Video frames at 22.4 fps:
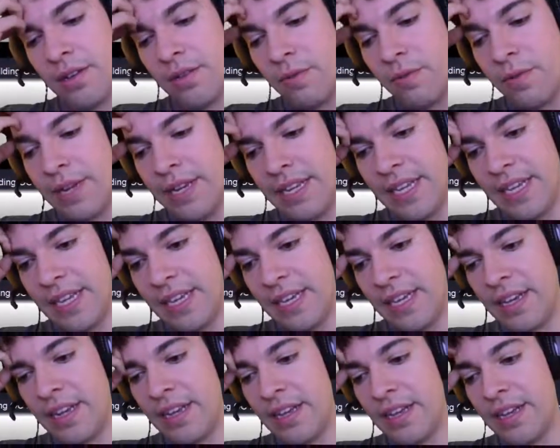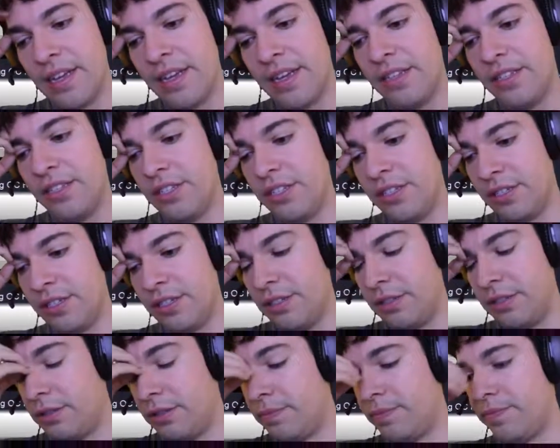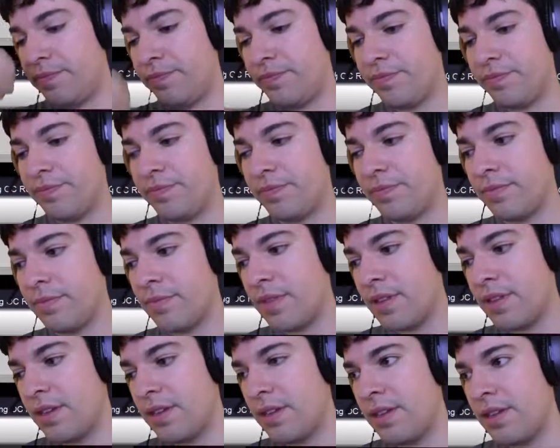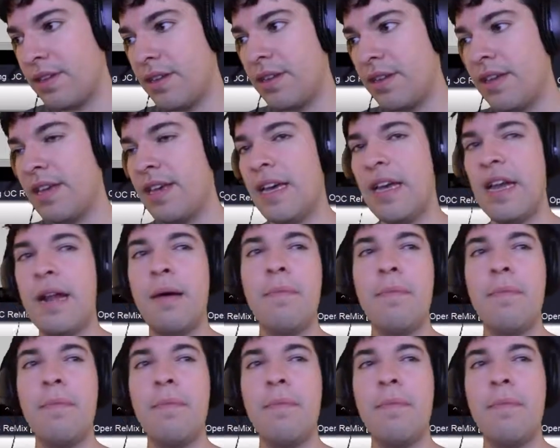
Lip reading: We need to, and